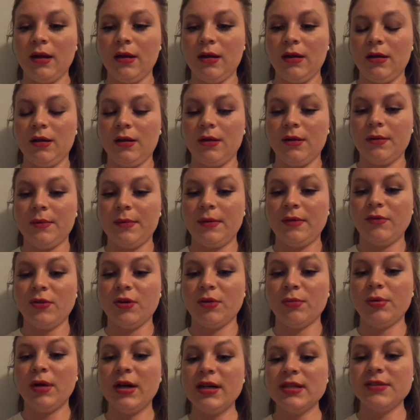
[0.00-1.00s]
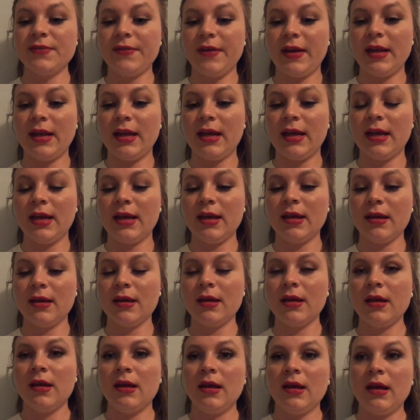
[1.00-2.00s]
If you're breastfeeding,
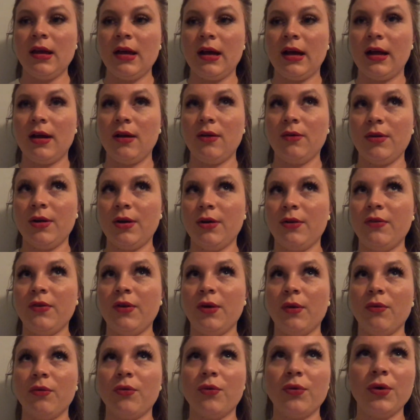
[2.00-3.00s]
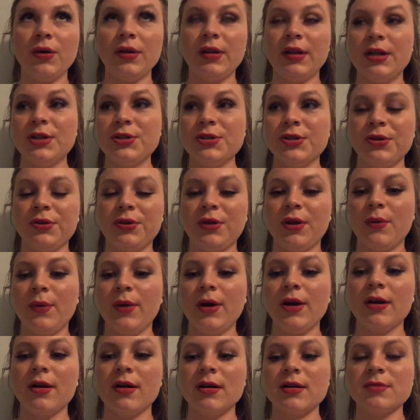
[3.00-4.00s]
I don't know if it really truly
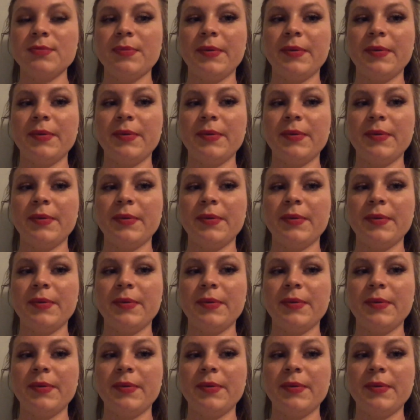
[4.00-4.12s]
works,